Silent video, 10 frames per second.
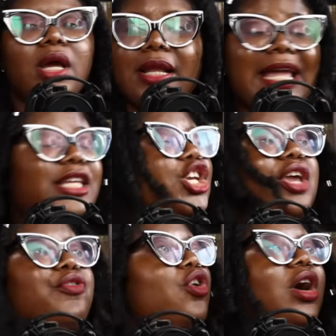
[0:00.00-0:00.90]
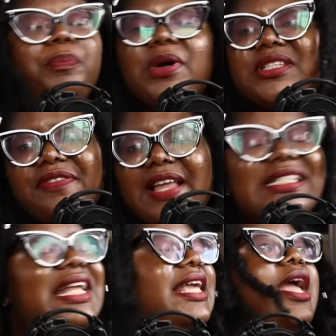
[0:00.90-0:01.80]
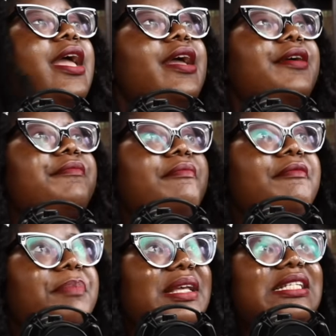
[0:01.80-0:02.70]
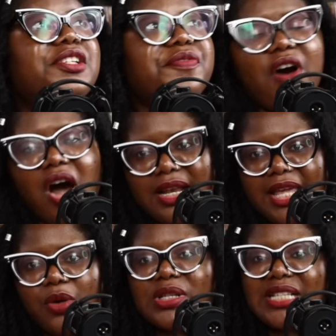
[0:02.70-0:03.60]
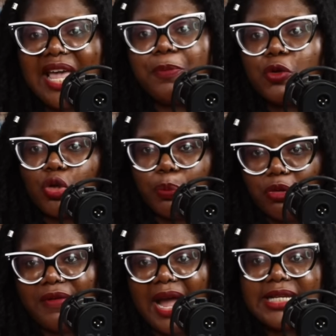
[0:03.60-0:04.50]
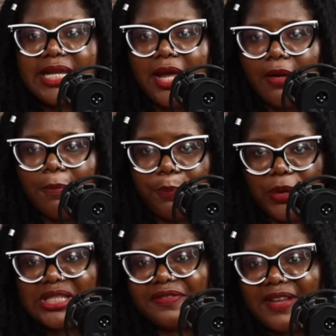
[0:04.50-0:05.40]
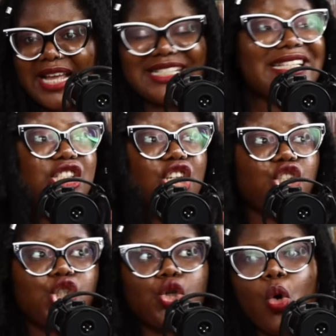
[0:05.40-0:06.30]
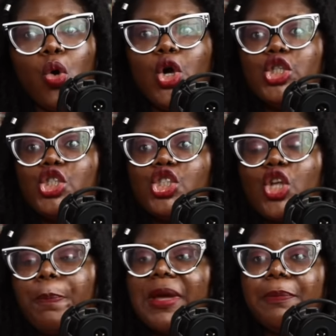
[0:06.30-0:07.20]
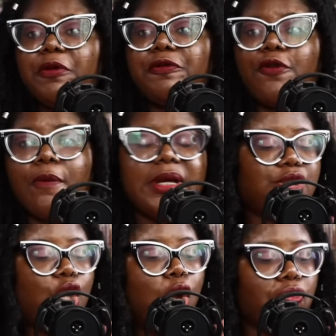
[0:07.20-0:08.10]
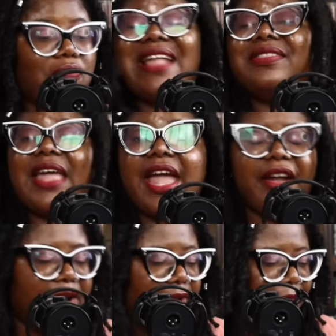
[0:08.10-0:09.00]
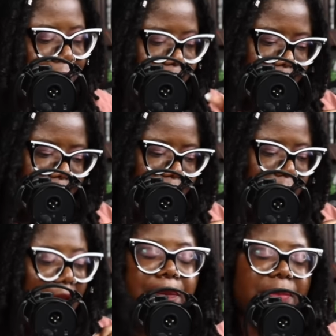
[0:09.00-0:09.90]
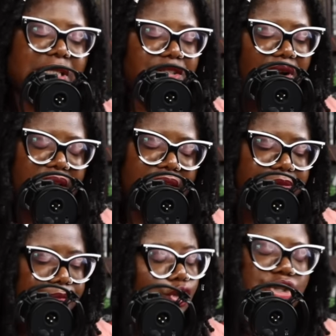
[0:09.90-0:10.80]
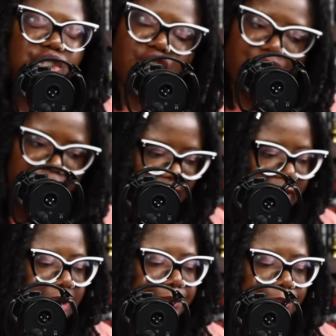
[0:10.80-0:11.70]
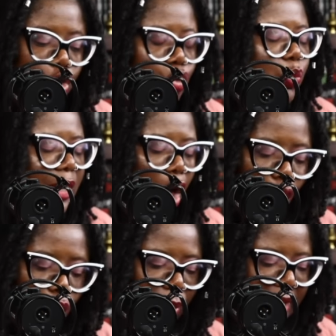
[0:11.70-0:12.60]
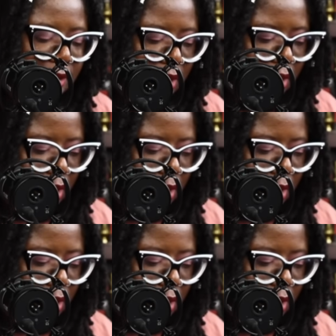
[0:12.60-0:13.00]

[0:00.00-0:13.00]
Like she even got butterflies. Like Mrs. Varley was able to provide butterflies. That is a show-stopping performance right there. Mrs. Varley, you deserve a raise you will always